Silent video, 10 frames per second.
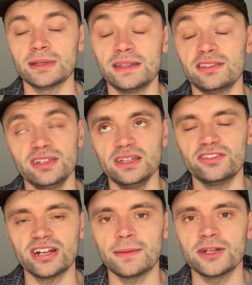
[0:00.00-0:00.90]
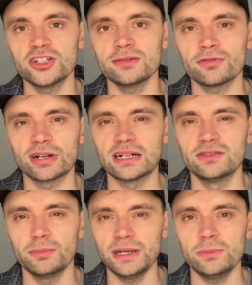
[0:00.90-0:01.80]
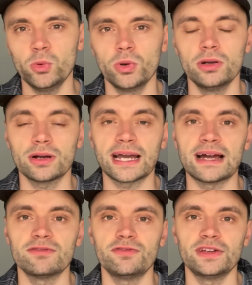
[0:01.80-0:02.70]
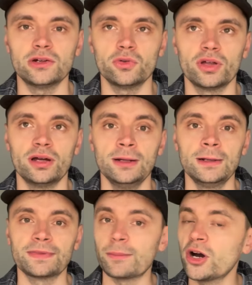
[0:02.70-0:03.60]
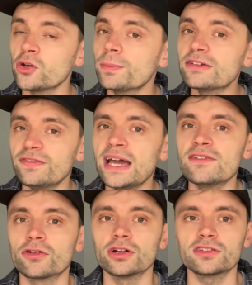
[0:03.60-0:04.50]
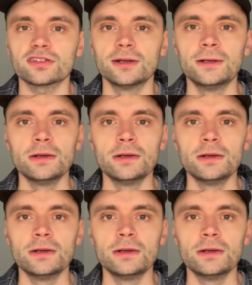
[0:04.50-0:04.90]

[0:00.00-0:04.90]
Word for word: in this year's championship for England, that people will look at and feel that they might not be favourites,